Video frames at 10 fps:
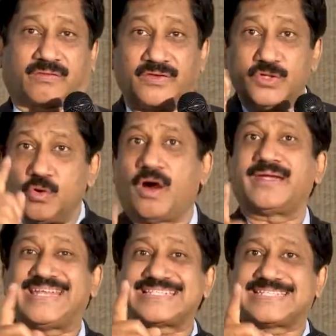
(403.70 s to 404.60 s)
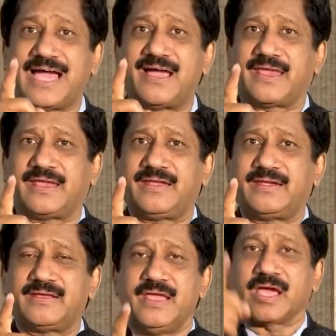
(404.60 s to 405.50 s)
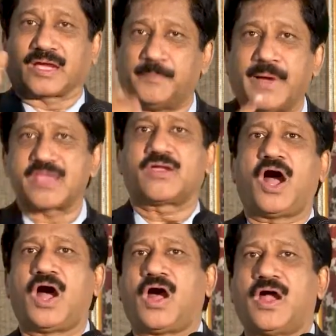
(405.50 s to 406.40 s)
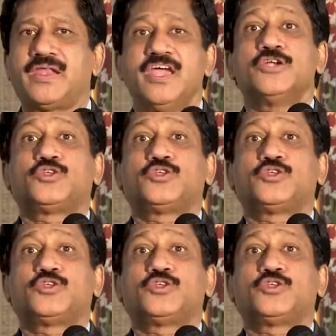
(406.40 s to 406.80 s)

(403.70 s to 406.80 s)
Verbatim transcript: You are designed by God